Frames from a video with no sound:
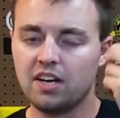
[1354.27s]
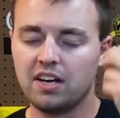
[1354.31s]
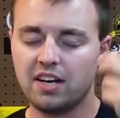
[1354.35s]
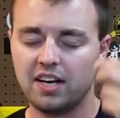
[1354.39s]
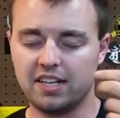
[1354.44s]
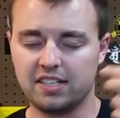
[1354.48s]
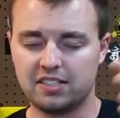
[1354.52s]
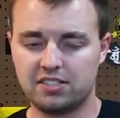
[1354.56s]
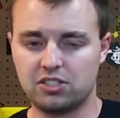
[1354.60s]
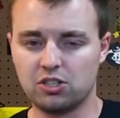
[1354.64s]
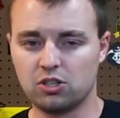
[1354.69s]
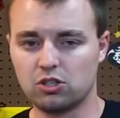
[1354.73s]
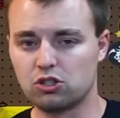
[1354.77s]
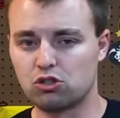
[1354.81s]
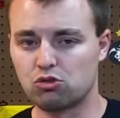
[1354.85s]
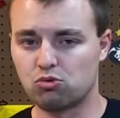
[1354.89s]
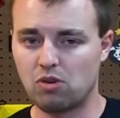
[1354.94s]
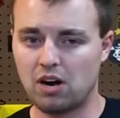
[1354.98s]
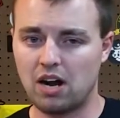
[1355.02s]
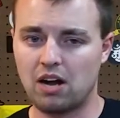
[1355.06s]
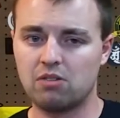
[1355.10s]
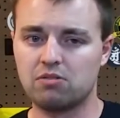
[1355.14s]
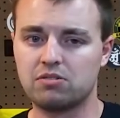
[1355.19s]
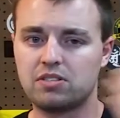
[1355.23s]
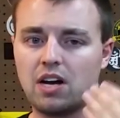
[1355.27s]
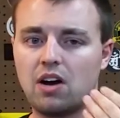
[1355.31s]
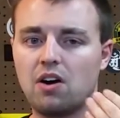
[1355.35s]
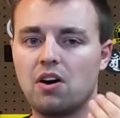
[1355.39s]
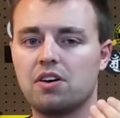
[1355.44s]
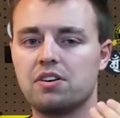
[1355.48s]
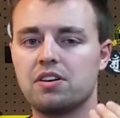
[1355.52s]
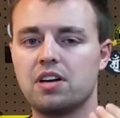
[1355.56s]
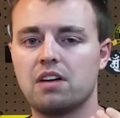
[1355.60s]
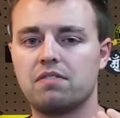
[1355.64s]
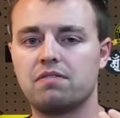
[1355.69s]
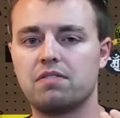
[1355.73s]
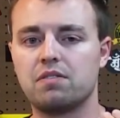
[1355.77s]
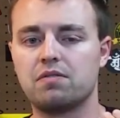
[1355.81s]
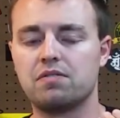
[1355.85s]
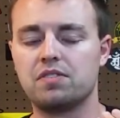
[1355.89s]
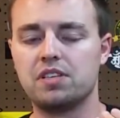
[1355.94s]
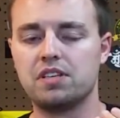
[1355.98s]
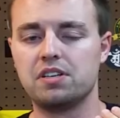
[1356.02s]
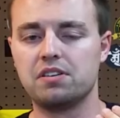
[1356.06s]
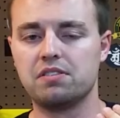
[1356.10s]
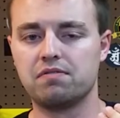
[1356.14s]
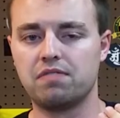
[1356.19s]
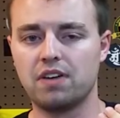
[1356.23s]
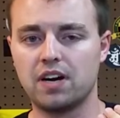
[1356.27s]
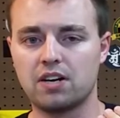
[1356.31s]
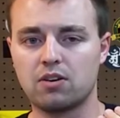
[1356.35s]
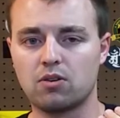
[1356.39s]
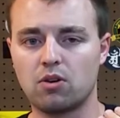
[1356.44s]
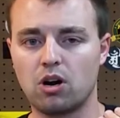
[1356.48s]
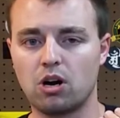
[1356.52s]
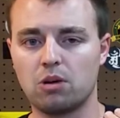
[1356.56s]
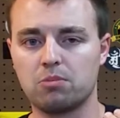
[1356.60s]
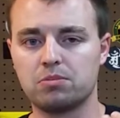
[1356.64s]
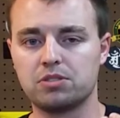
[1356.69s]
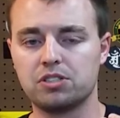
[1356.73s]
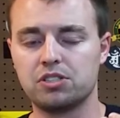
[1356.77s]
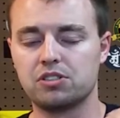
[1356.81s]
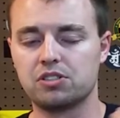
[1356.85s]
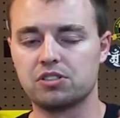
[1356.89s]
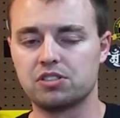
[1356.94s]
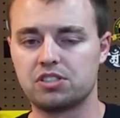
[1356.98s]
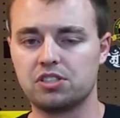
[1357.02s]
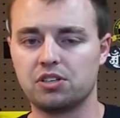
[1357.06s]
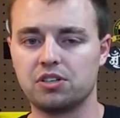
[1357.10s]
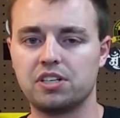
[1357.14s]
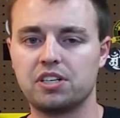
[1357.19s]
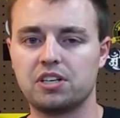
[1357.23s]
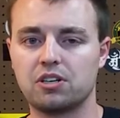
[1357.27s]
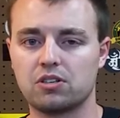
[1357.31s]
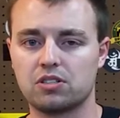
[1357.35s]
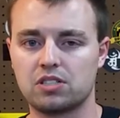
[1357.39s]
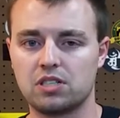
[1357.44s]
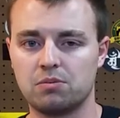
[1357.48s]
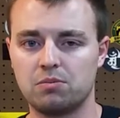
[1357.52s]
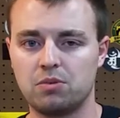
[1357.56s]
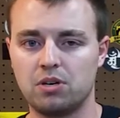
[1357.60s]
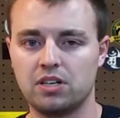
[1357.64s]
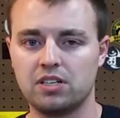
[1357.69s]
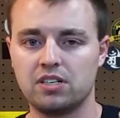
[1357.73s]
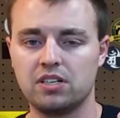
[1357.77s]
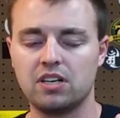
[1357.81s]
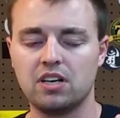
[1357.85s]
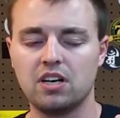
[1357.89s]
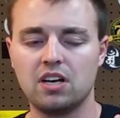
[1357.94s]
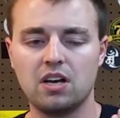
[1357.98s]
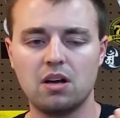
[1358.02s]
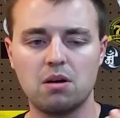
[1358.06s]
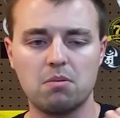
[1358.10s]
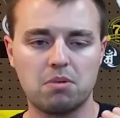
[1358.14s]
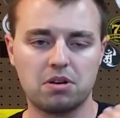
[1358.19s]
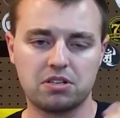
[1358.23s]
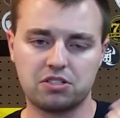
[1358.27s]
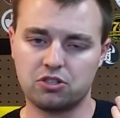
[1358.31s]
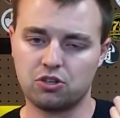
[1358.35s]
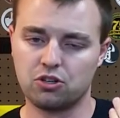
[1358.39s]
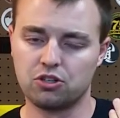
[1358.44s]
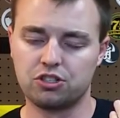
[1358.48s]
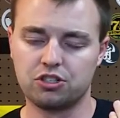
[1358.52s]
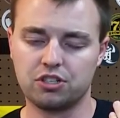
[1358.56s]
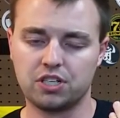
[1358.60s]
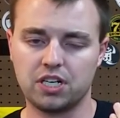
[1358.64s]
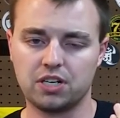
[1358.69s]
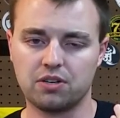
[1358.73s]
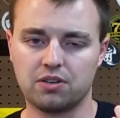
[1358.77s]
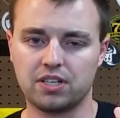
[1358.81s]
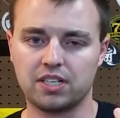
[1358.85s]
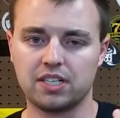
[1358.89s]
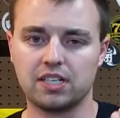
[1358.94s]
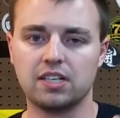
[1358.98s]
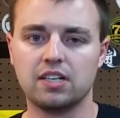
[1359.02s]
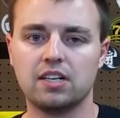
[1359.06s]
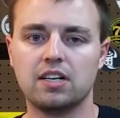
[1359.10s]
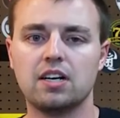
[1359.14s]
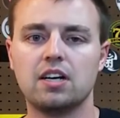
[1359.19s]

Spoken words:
and it still drowns out enough of the firearms that you can still hear someone, but it doesn't hurt your hearing.